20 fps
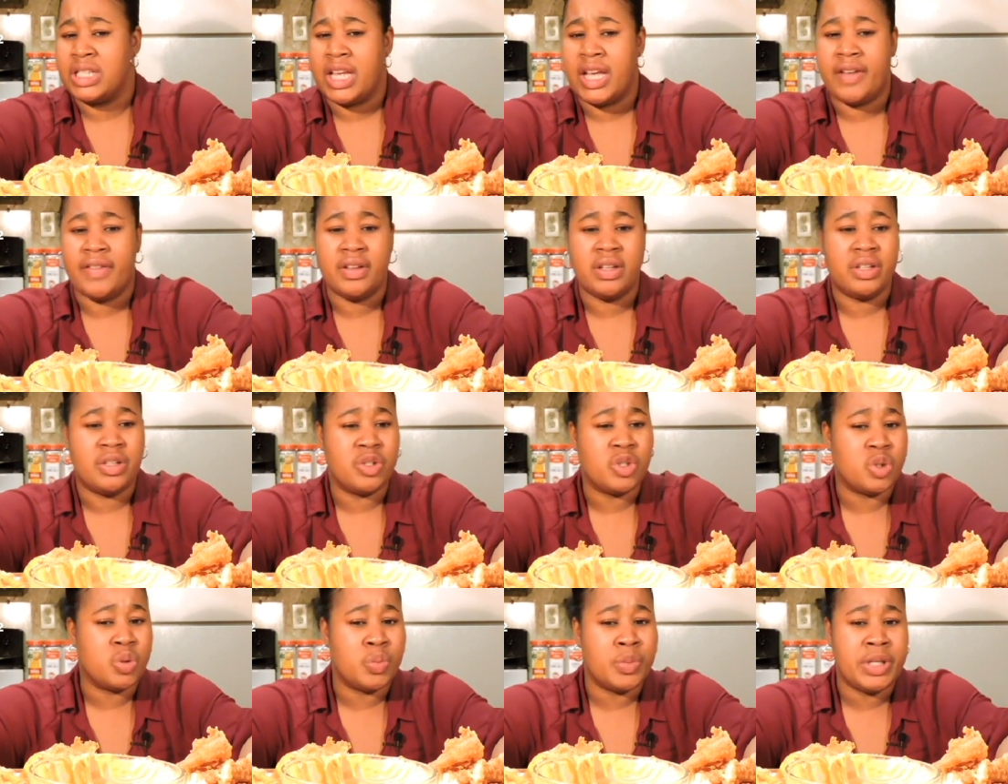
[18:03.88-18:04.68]
that have a
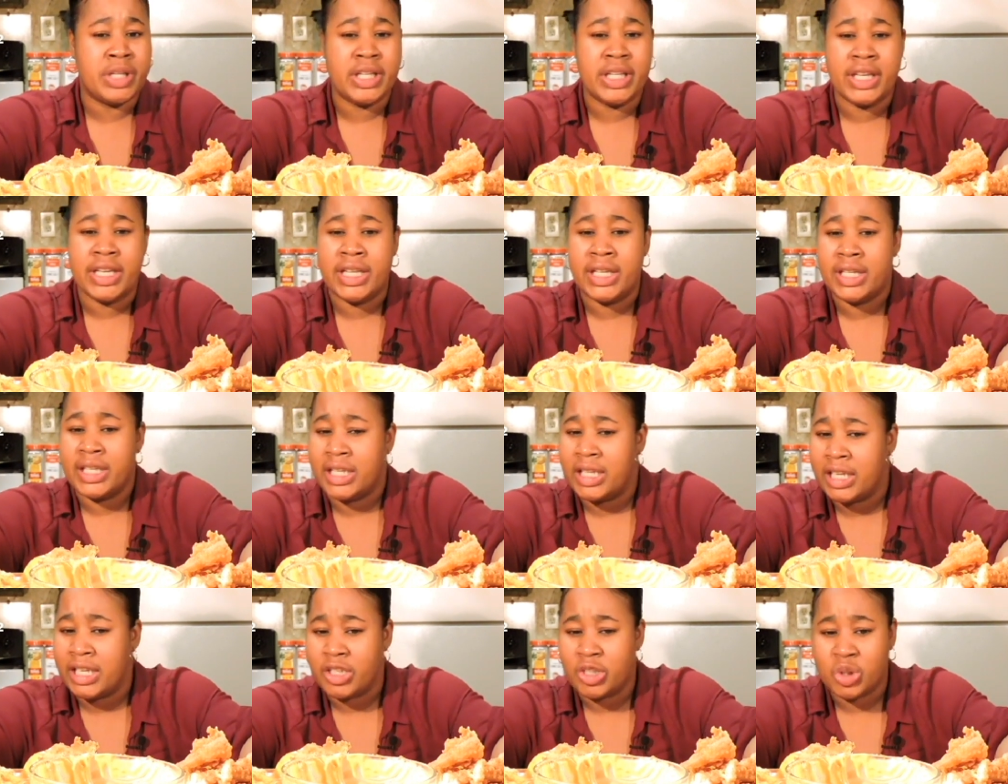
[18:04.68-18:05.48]
little sweet heat
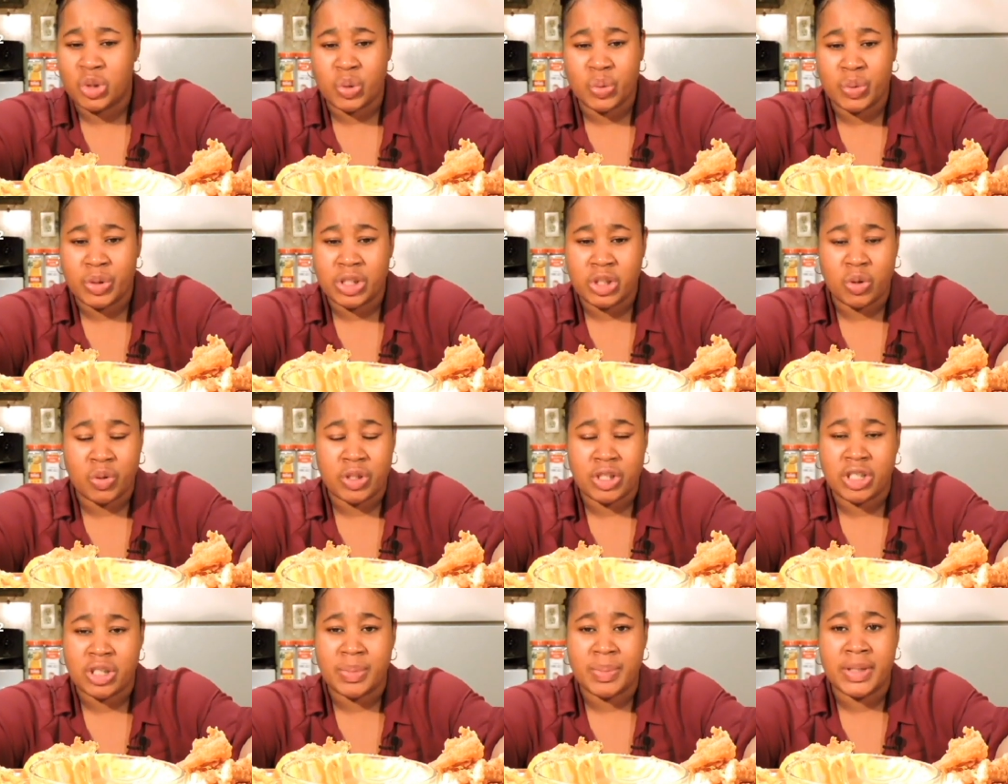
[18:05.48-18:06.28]
kick to it, so
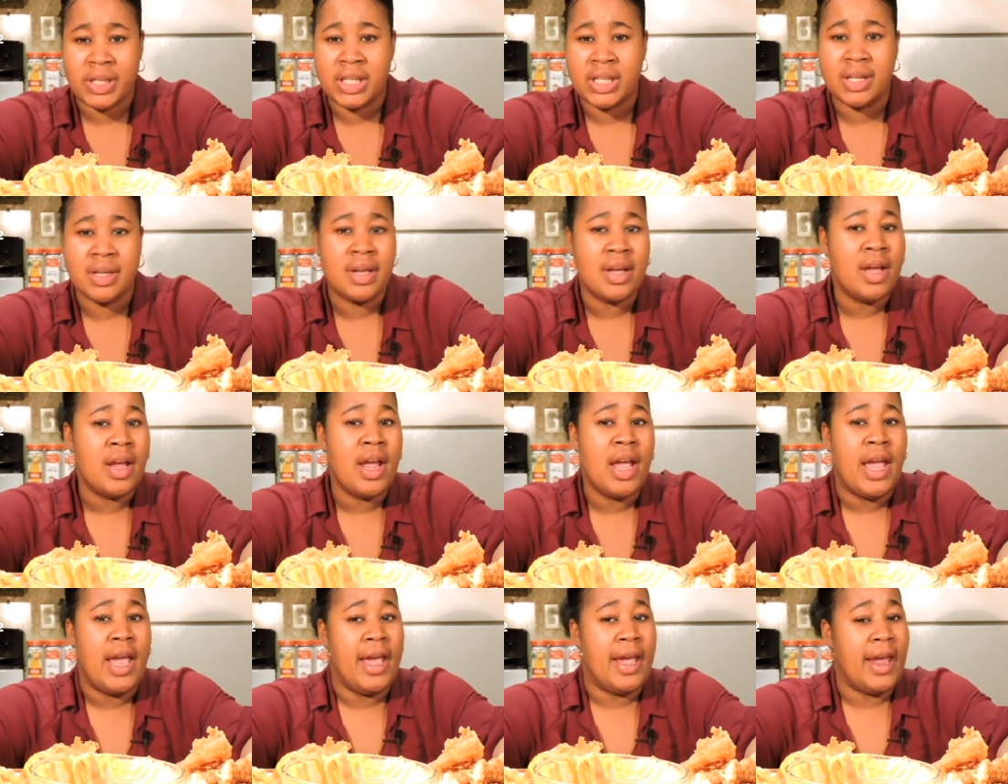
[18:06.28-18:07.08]
to speak,
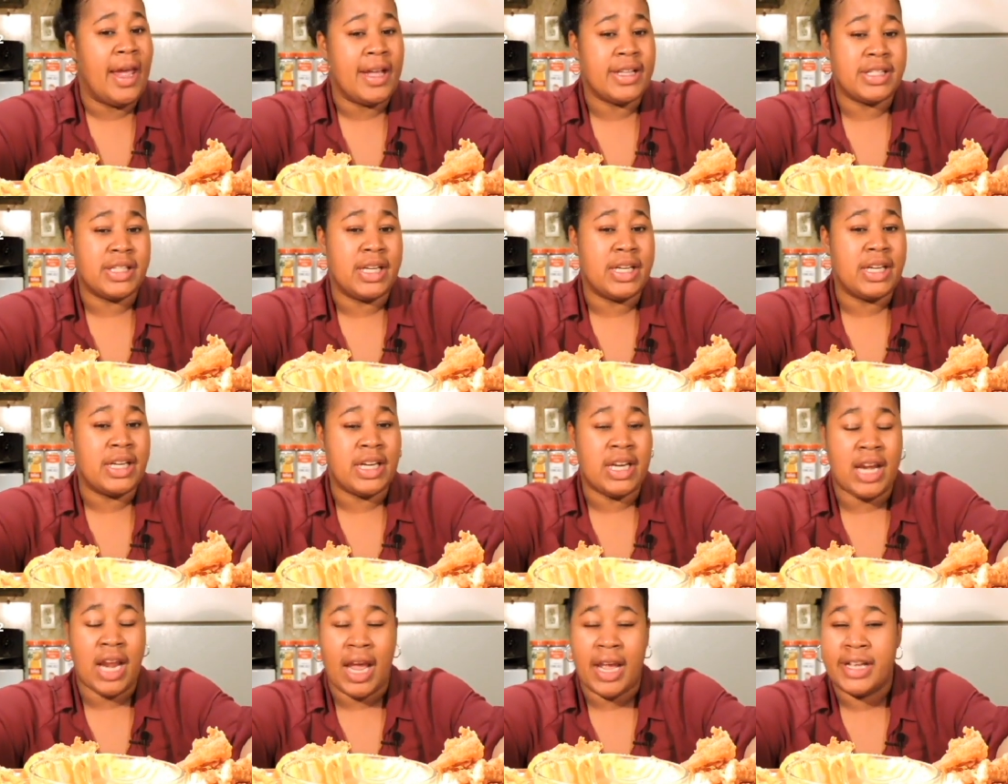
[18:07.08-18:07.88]
and has a
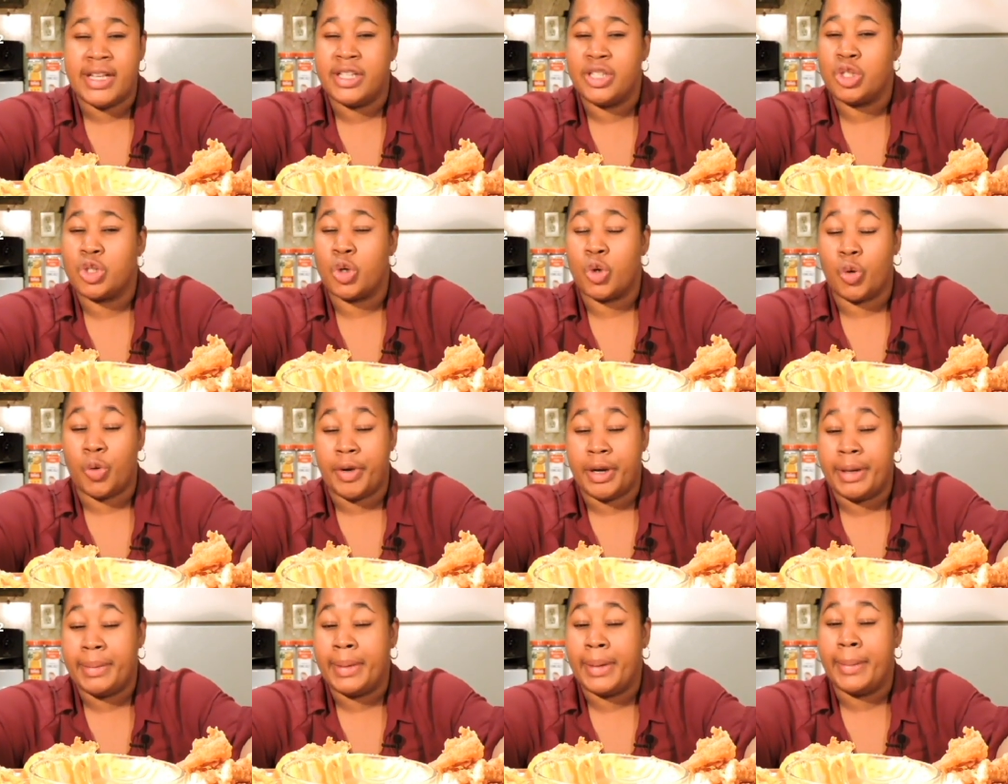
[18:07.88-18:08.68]
nice
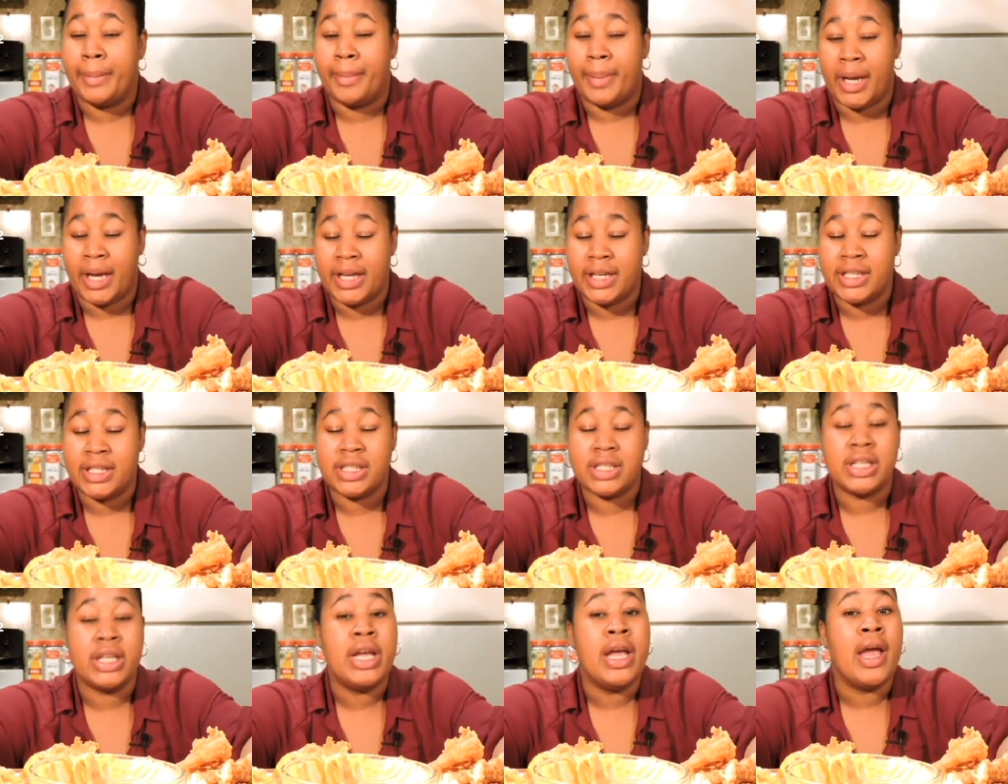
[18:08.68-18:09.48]
creamy
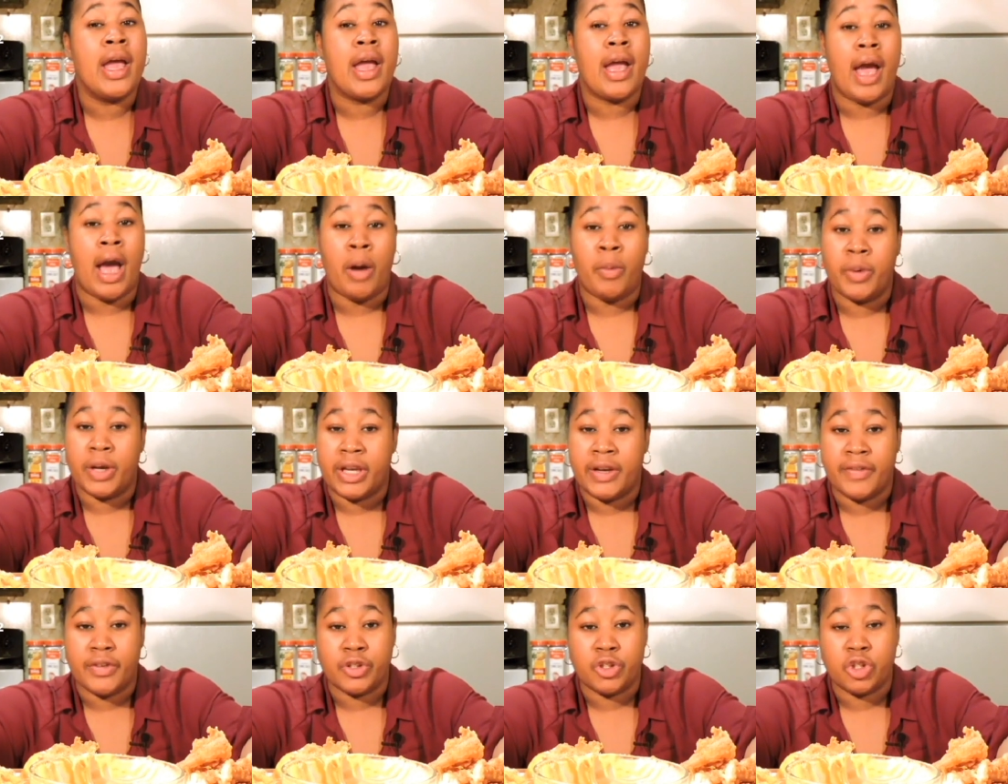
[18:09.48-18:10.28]
base, I would
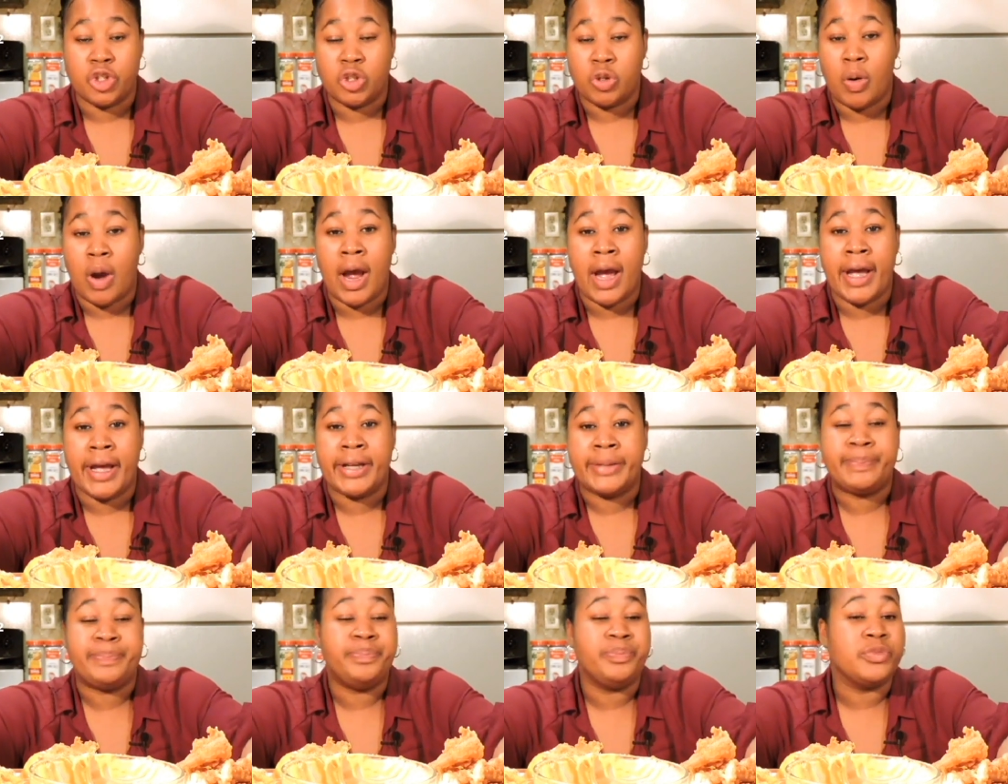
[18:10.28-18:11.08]
give it a
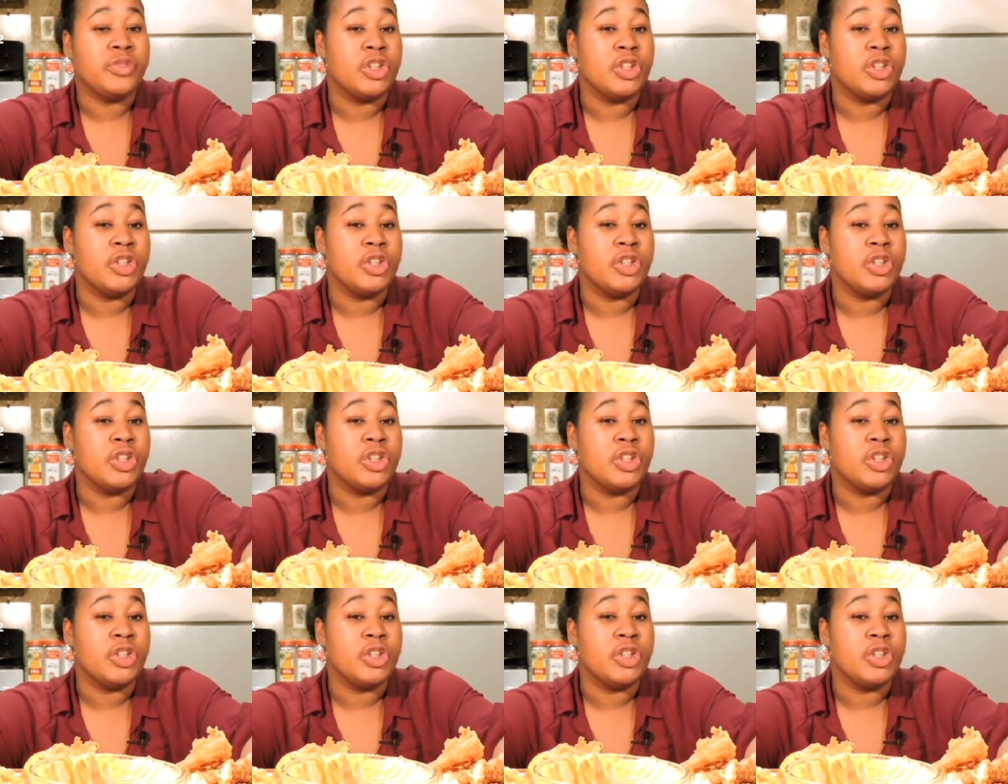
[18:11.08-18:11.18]
try.